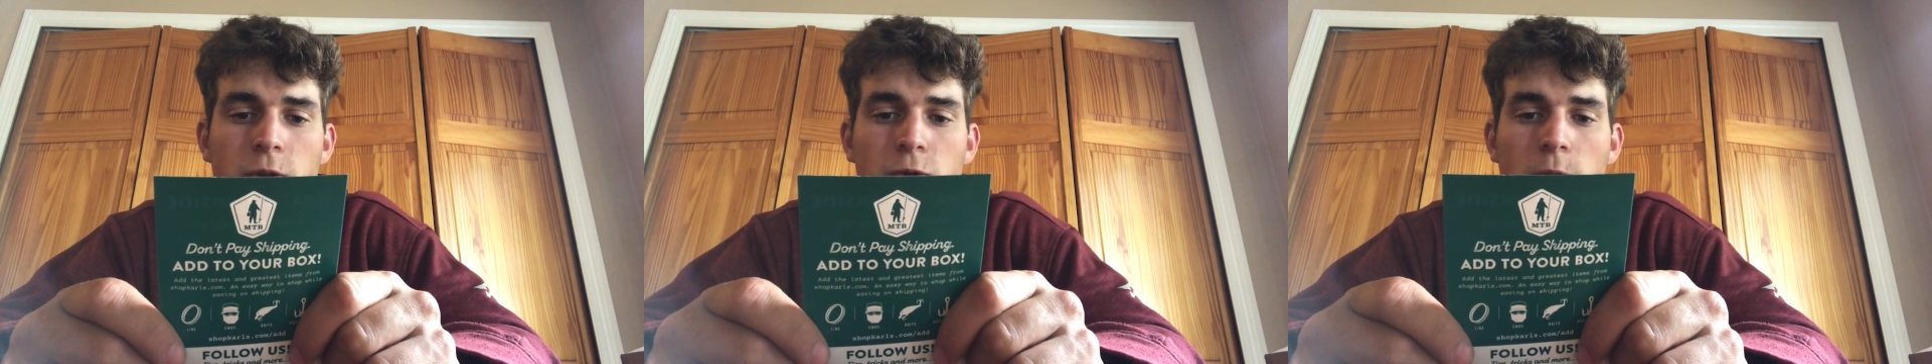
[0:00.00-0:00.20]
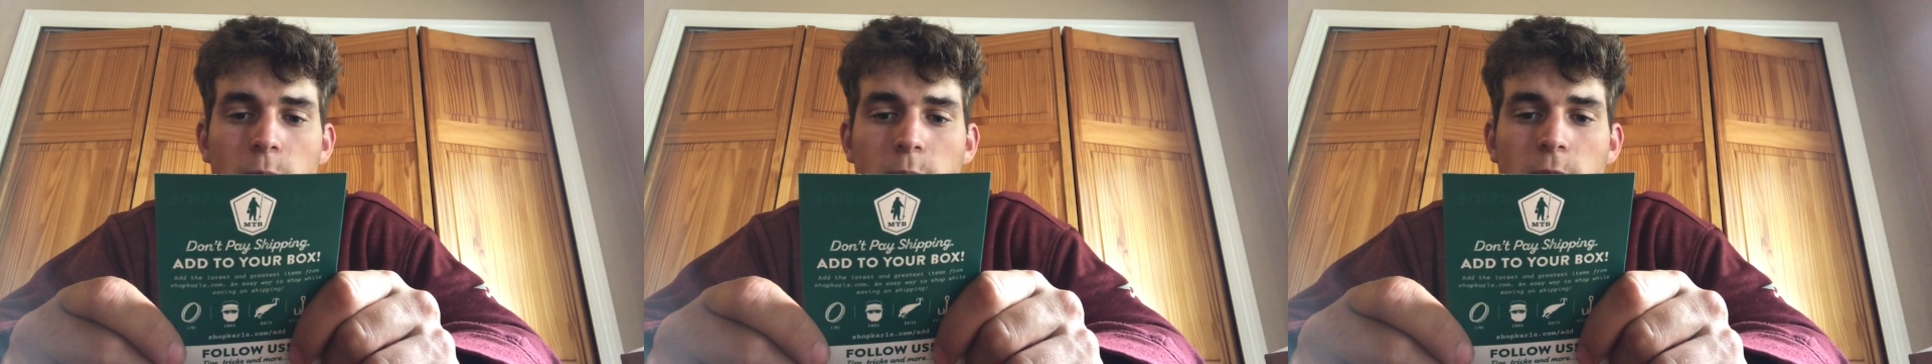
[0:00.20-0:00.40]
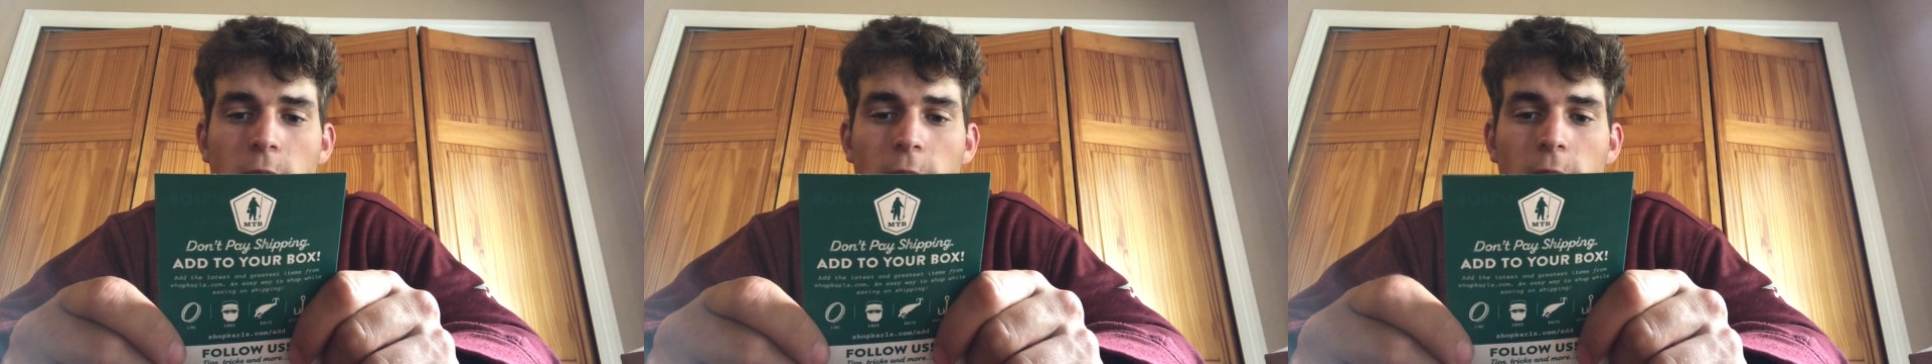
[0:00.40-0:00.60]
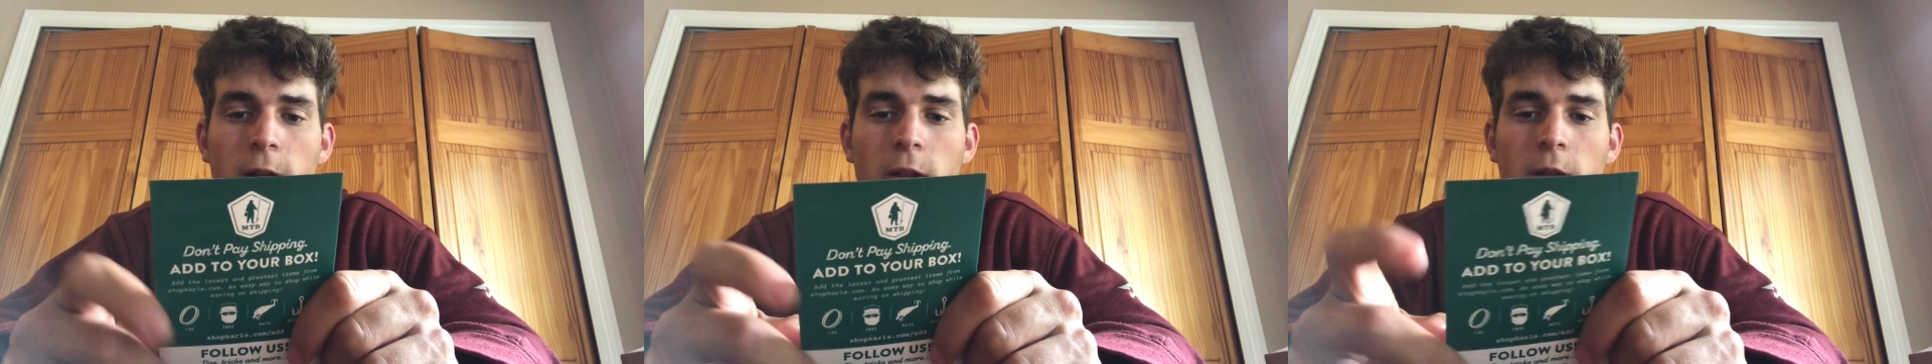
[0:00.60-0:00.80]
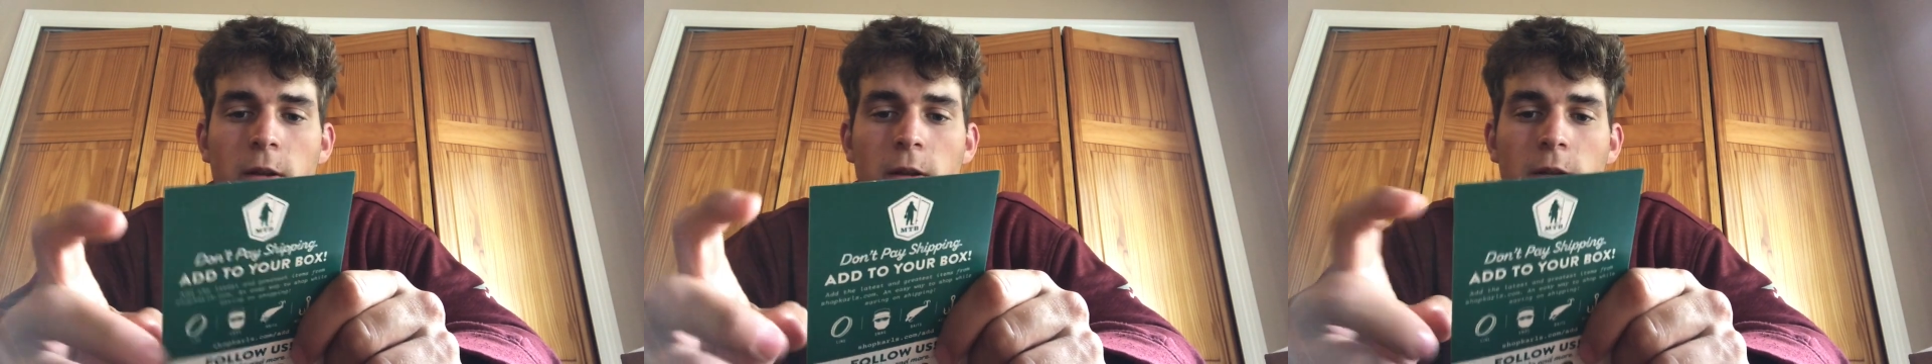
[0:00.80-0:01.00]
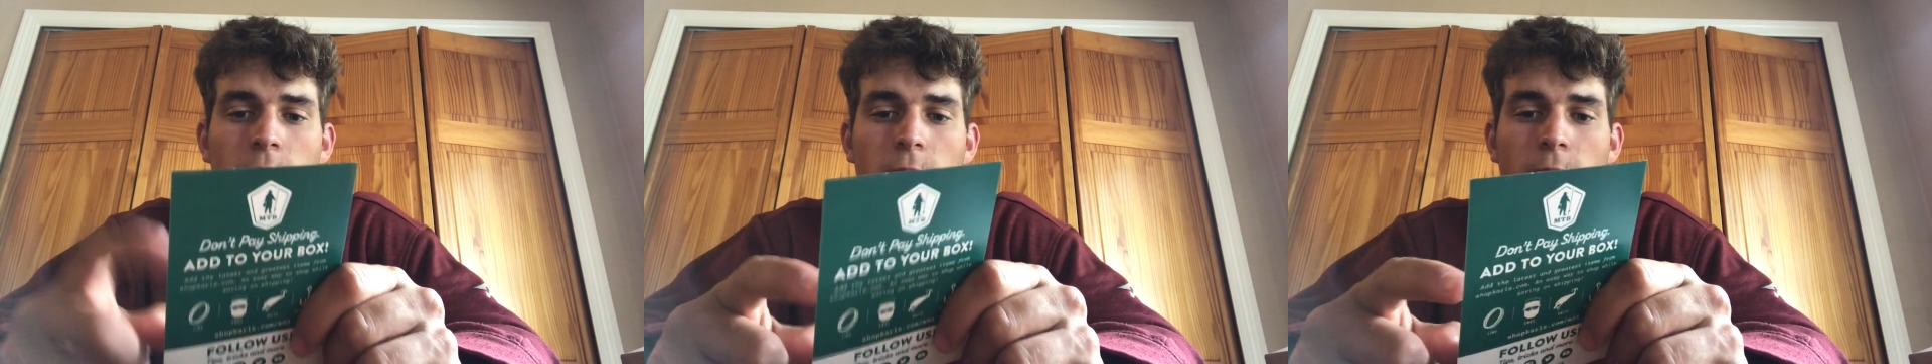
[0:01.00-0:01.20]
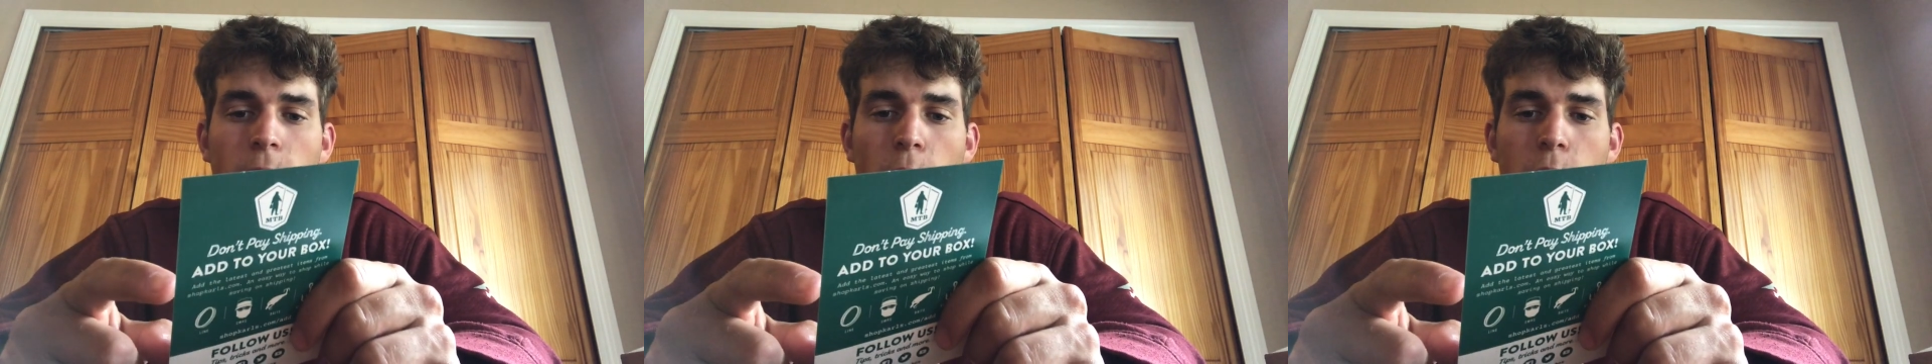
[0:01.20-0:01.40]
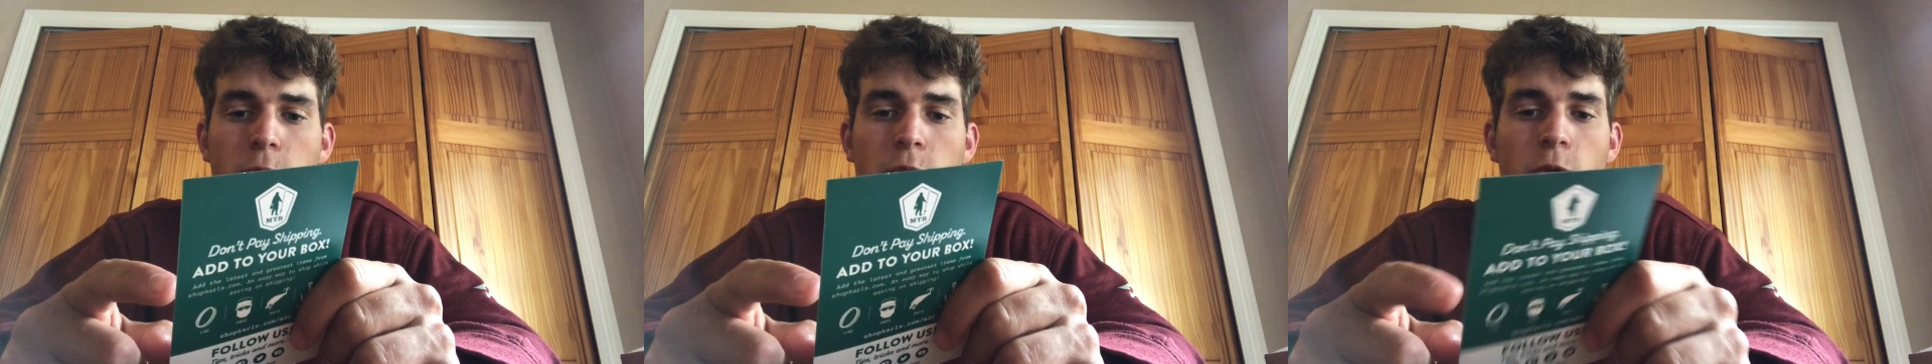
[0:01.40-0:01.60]
Shrimp Tail
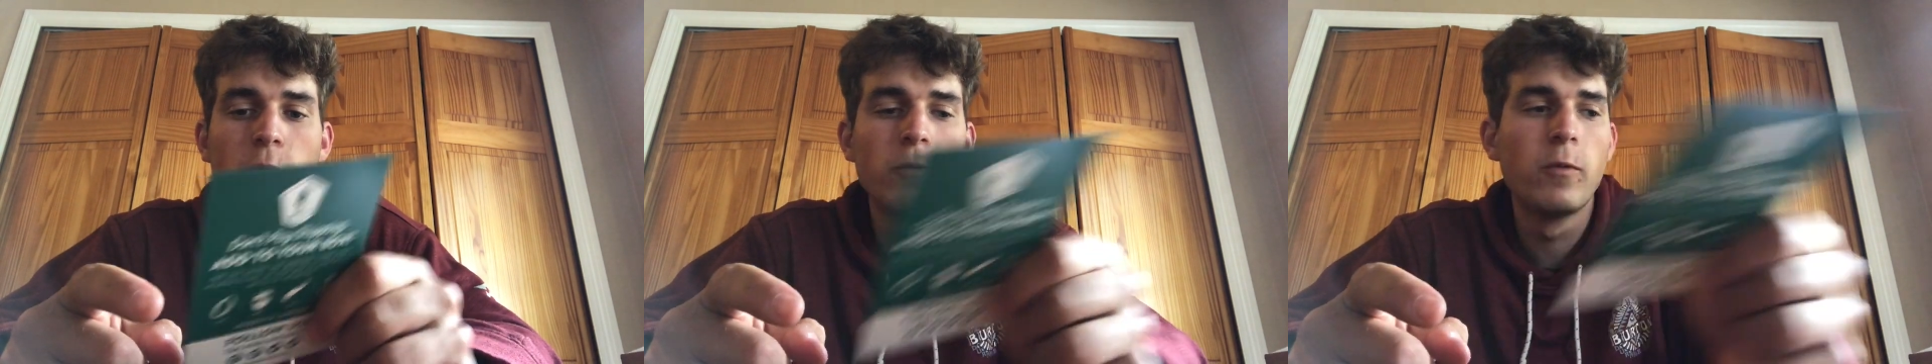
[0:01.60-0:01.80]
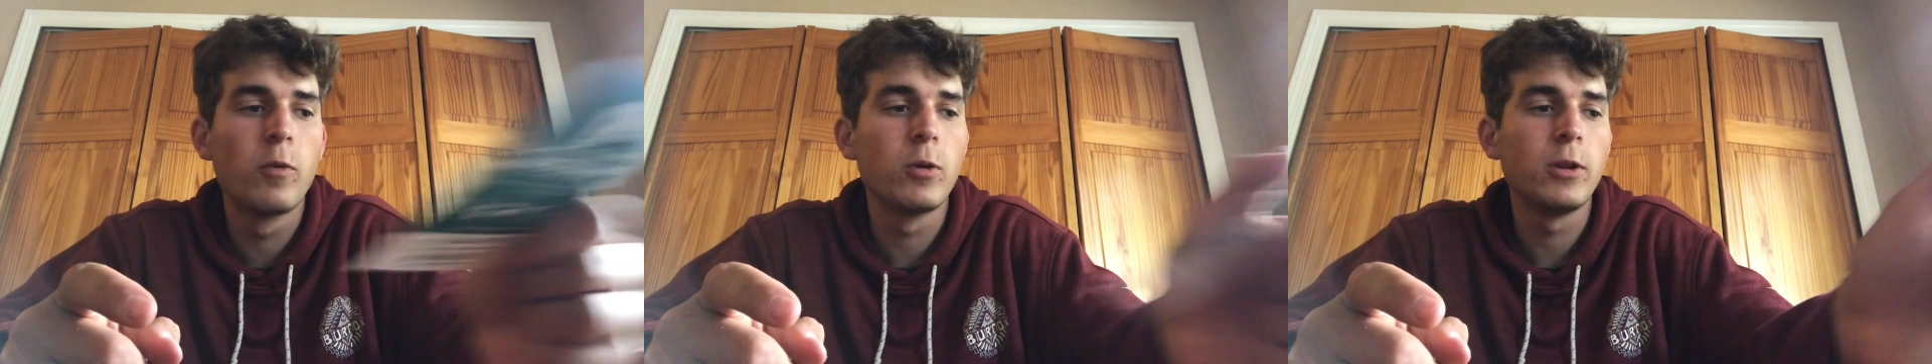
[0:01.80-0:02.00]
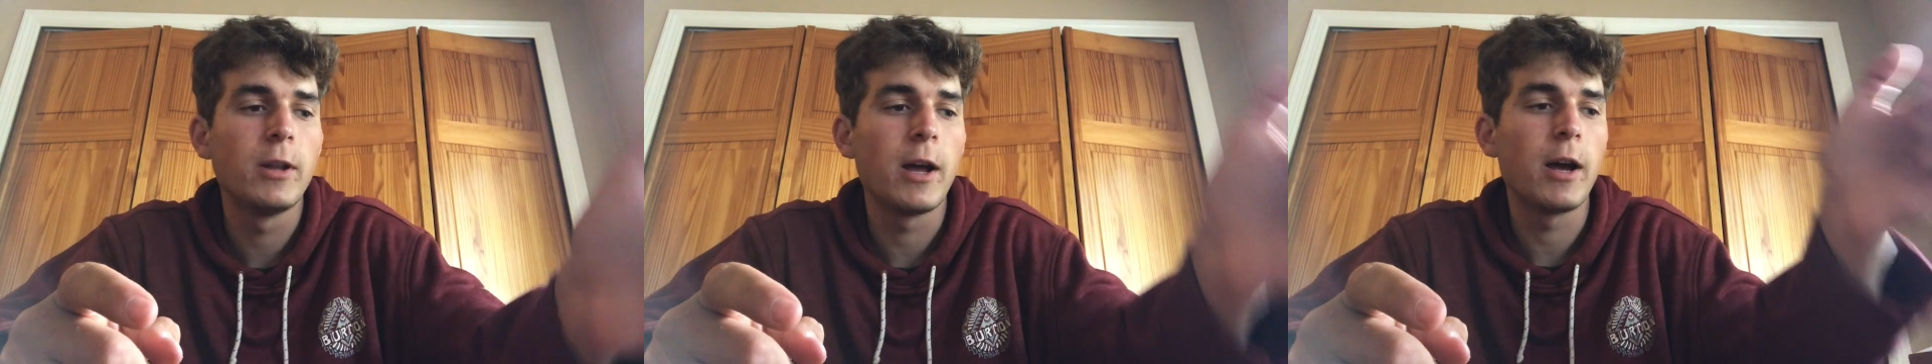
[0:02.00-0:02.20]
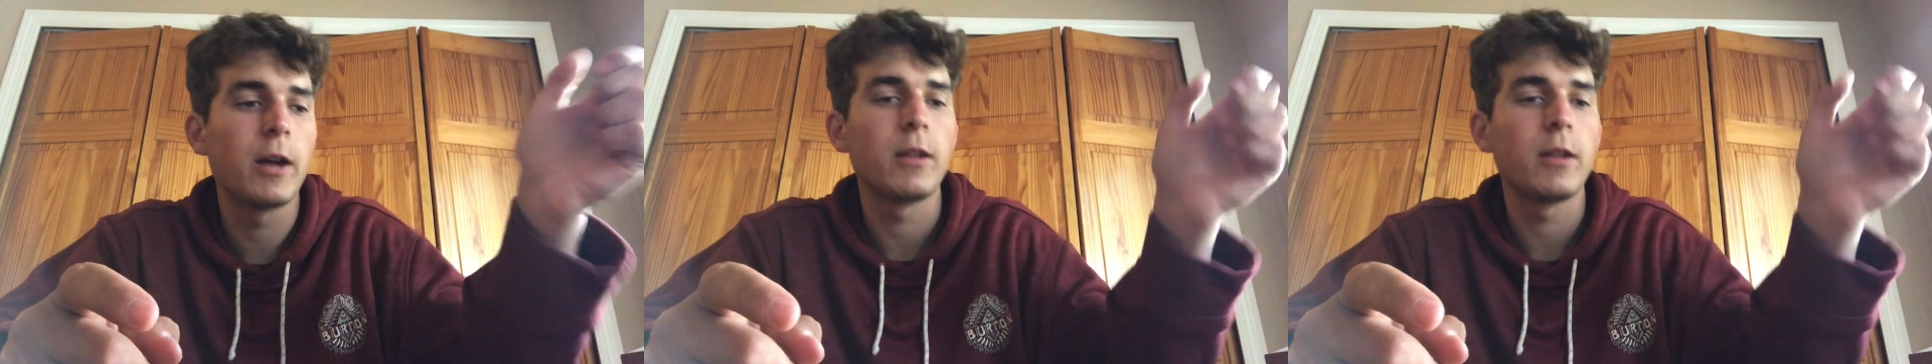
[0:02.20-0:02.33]
for 249.